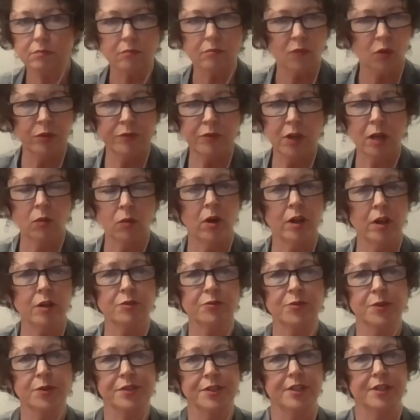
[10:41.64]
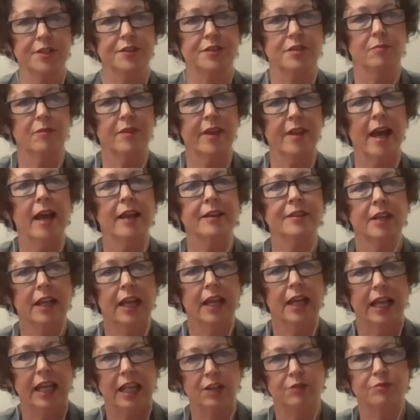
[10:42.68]
We've got a wonderful system that
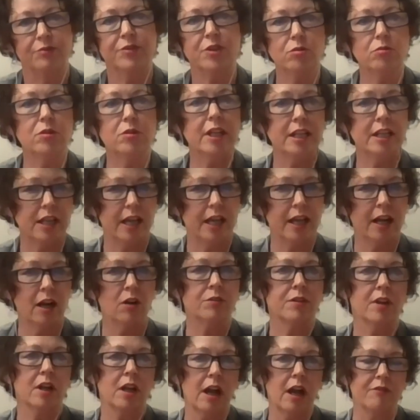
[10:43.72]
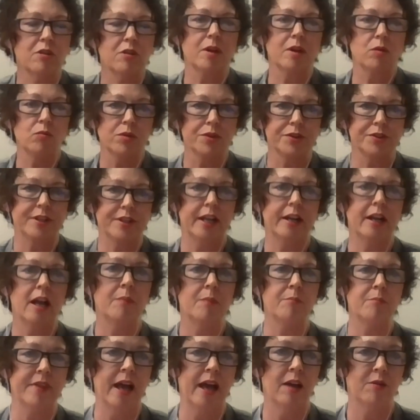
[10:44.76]
if you need care, the government will set
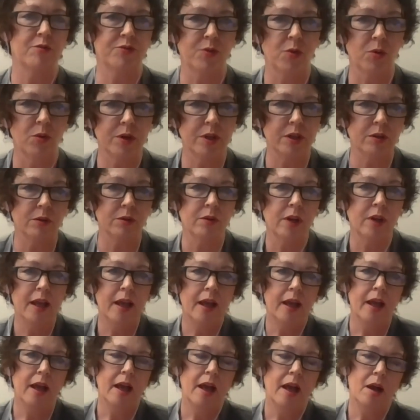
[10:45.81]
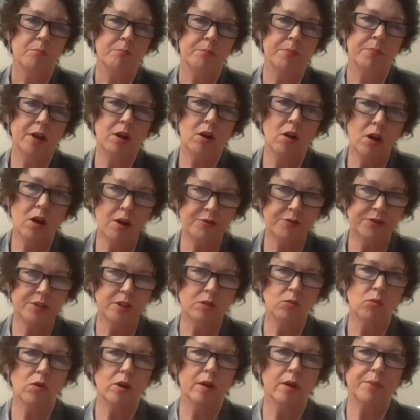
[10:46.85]
up that for you. But
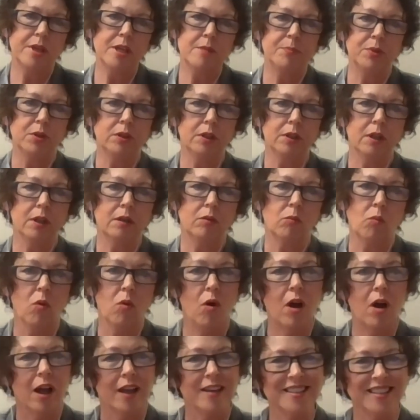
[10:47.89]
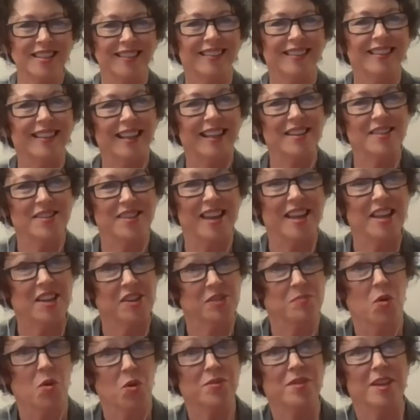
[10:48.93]
often what people want is
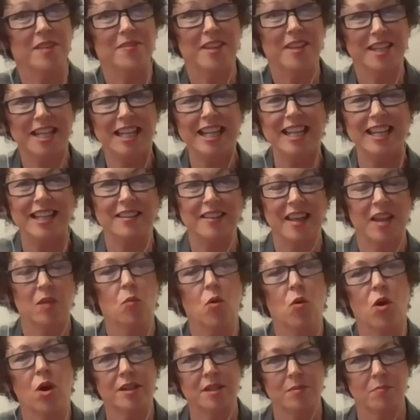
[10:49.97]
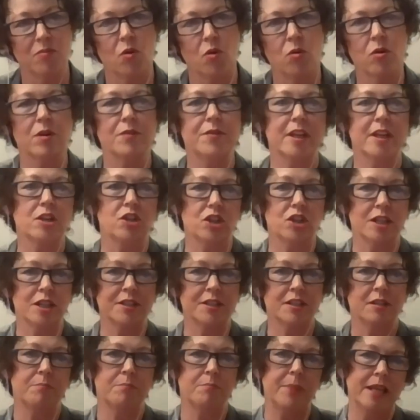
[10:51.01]
more than the need. They want more than
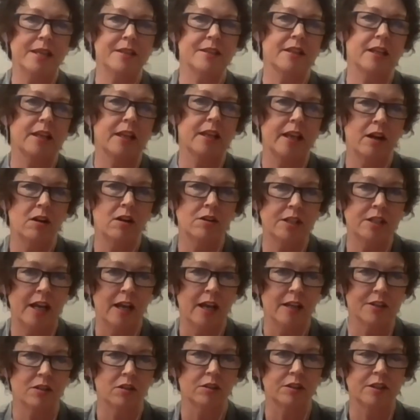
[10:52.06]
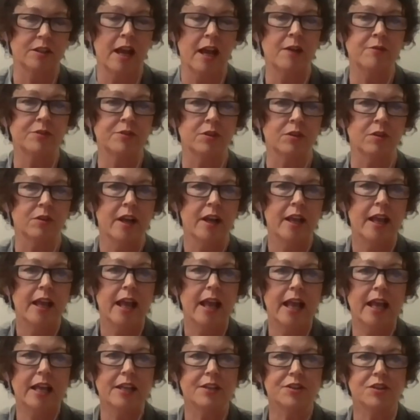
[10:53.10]
just basic care tasks looked after.
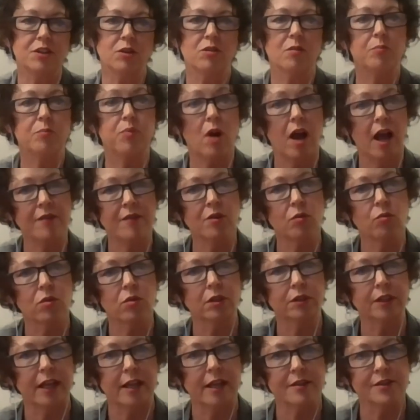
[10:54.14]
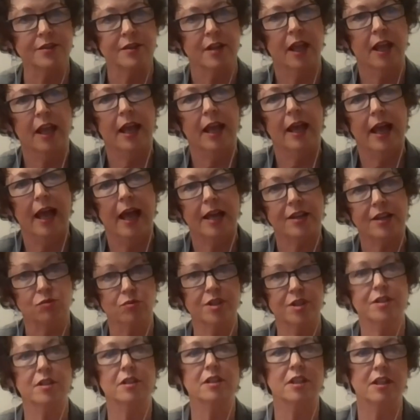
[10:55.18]
And so the private world has
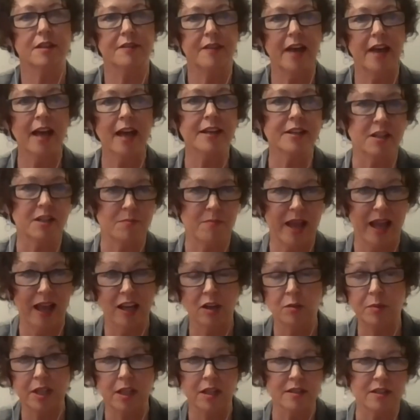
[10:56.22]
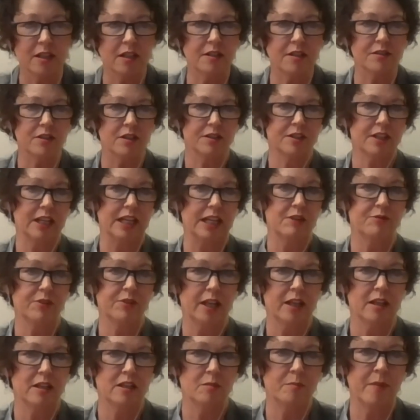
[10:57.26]
risen to that demand, because it is a
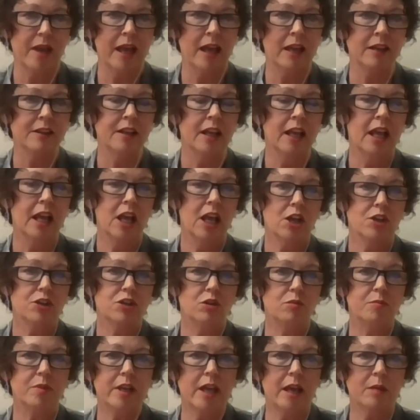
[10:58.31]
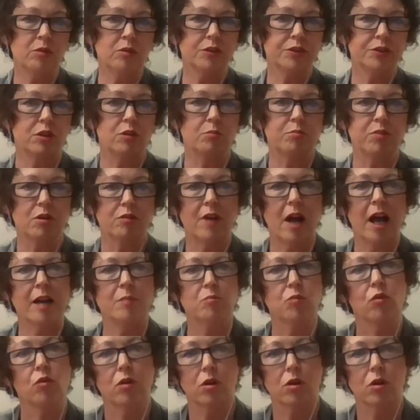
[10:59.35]
significant demand, to be able to provide more